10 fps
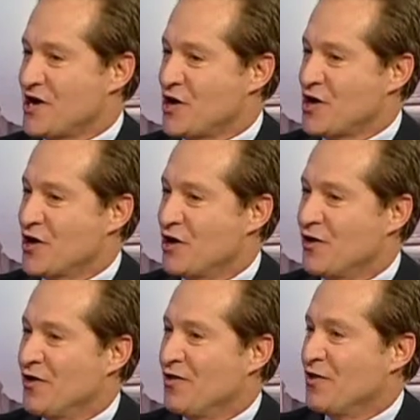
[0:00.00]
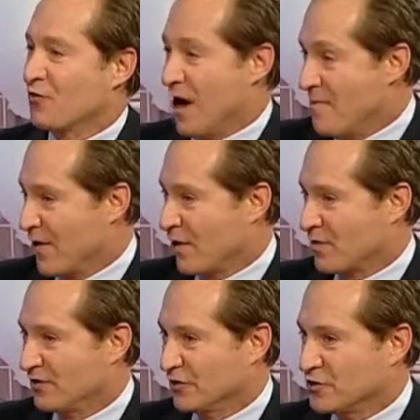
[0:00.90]
in the American
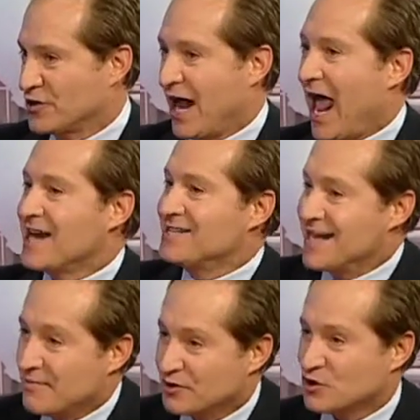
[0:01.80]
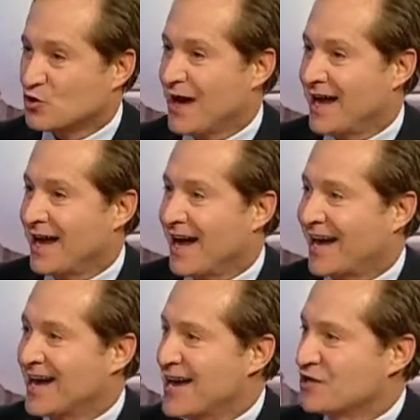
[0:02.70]
Revolution and demonstrating a
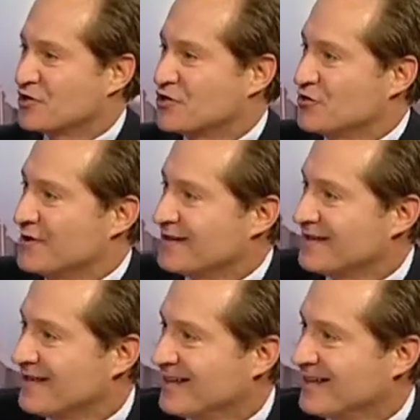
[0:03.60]
connection to it,